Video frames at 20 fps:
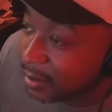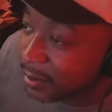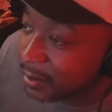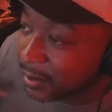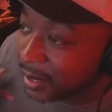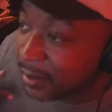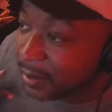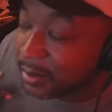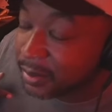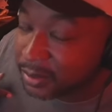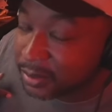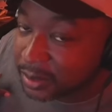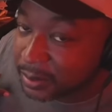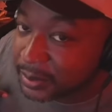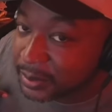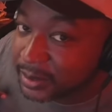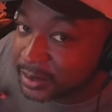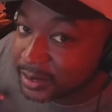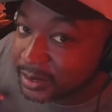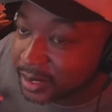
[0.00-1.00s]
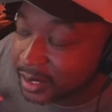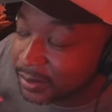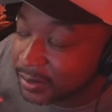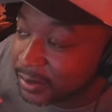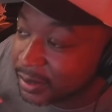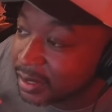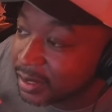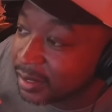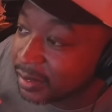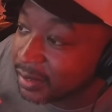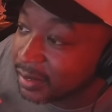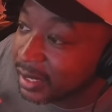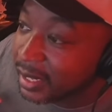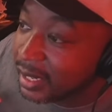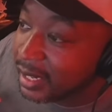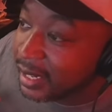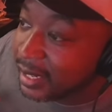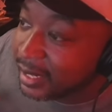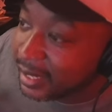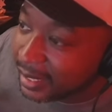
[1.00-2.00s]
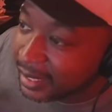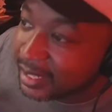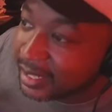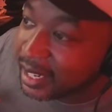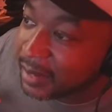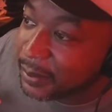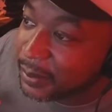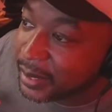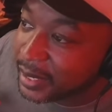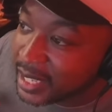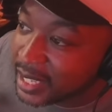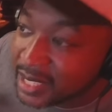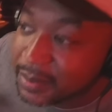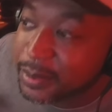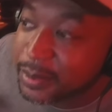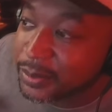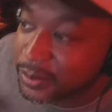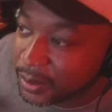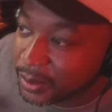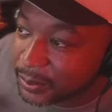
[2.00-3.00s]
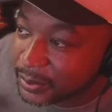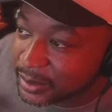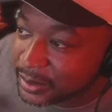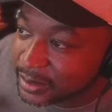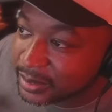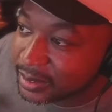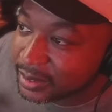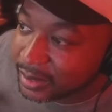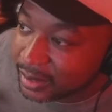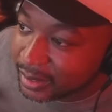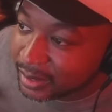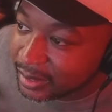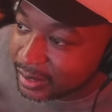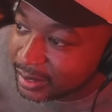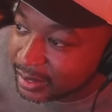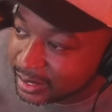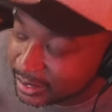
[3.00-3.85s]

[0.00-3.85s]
my performances off of, he copied his performances, his